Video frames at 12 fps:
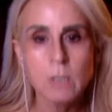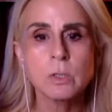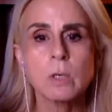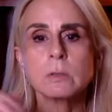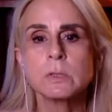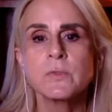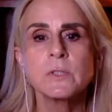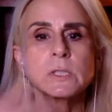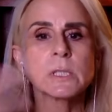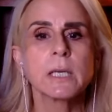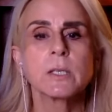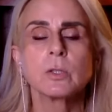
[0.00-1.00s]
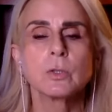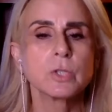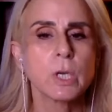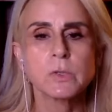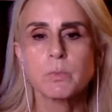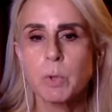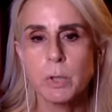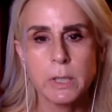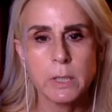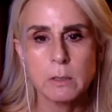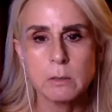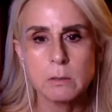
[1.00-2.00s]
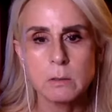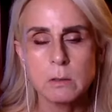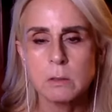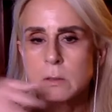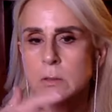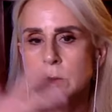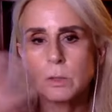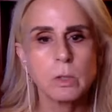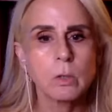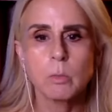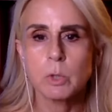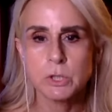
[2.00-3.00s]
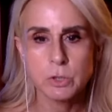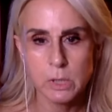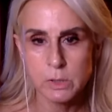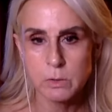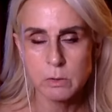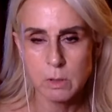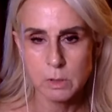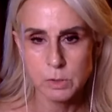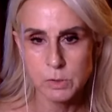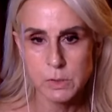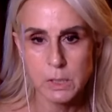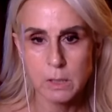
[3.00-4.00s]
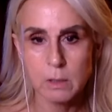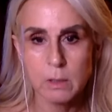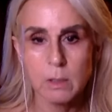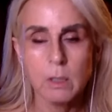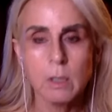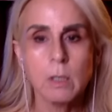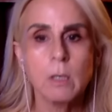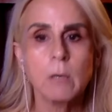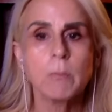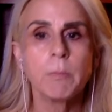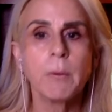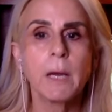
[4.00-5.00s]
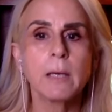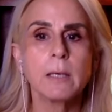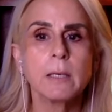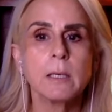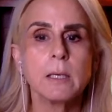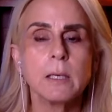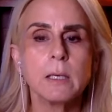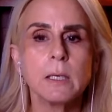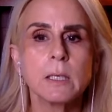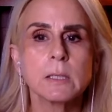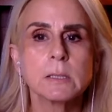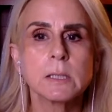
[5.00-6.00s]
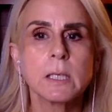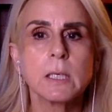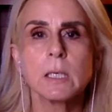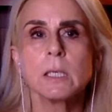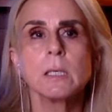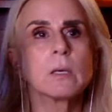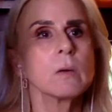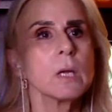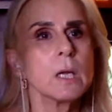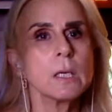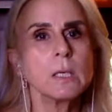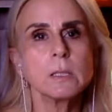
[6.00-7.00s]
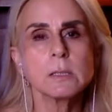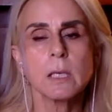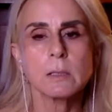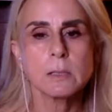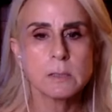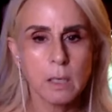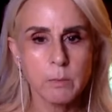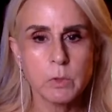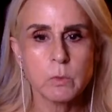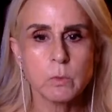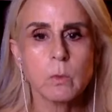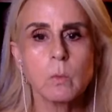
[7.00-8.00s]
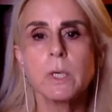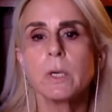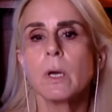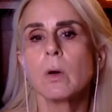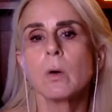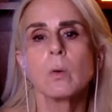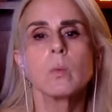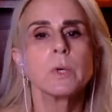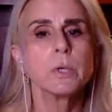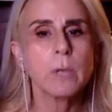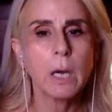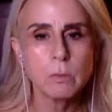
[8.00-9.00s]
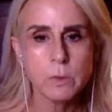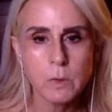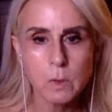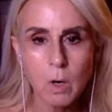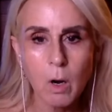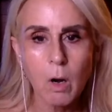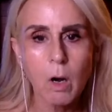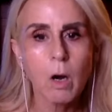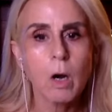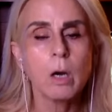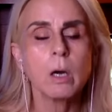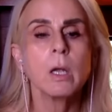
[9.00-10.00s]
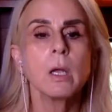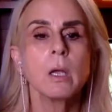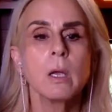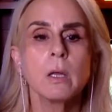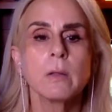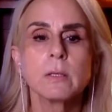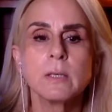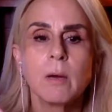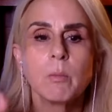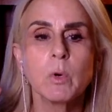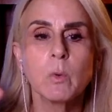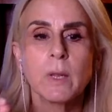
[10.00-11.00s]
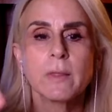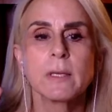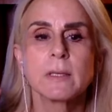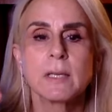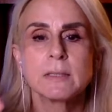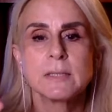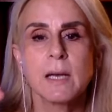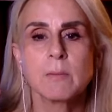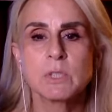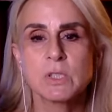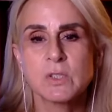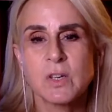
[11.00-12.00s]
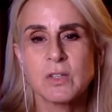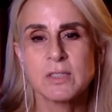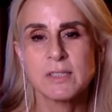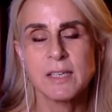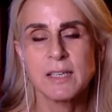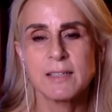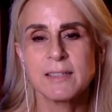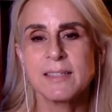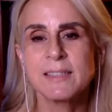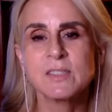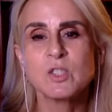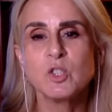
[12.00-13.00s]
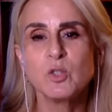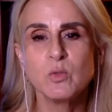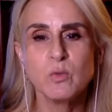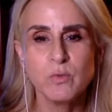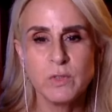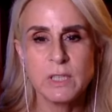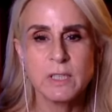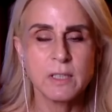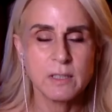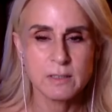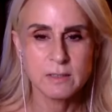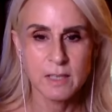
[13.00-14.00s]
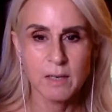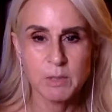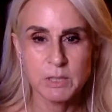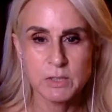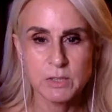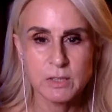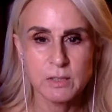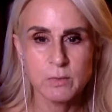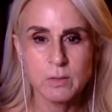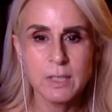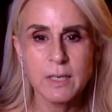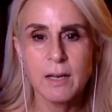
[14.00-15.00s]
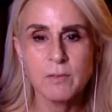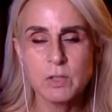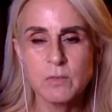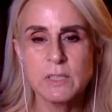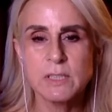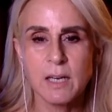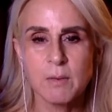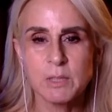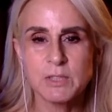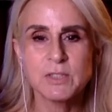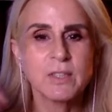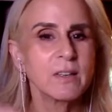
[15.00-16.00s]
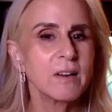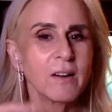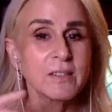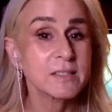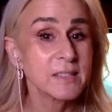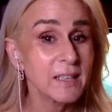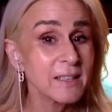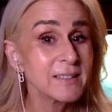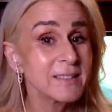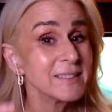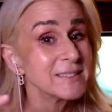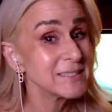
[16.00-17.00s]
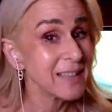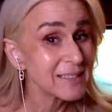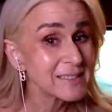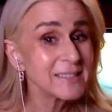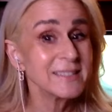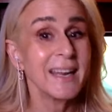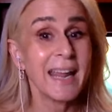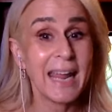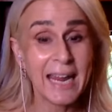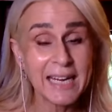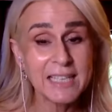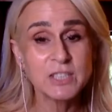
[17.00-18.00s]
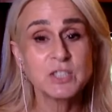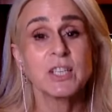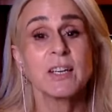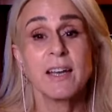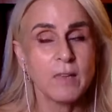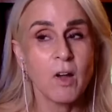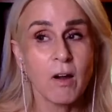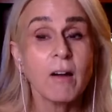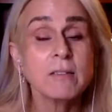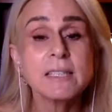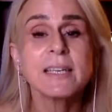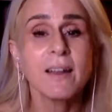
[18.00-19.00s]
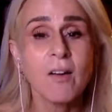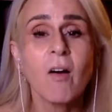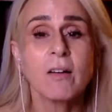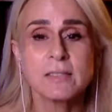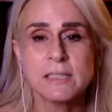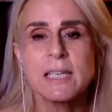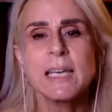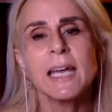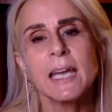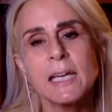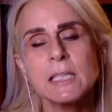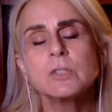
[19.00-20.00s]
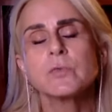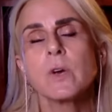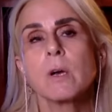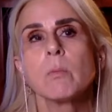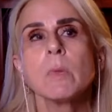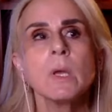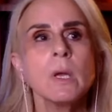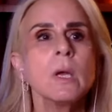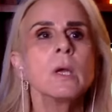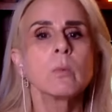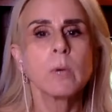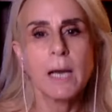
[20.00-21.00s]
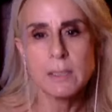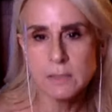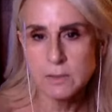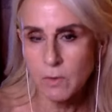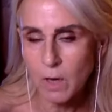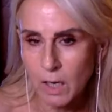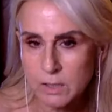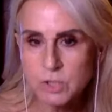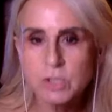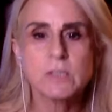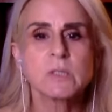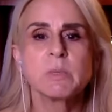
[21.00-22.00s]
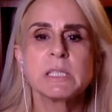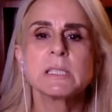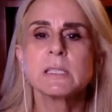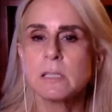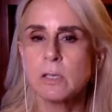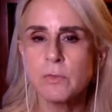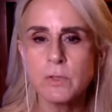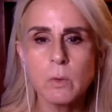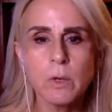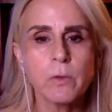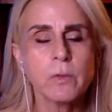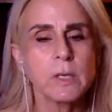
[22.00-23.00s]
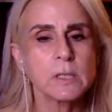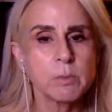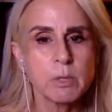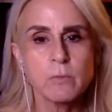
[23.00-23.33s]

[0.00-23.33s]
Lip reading: So it feels like you're just putting, you know, a moisturizer on your skin. But it's getting, you know, any sun that's coming through the window, when you're out in the car, the number one thing that damages our skin is UV damage. If we didn't have UV damage, our skin doesn't age hardly at all. It's going to age from reactive oxygen species and a few other things.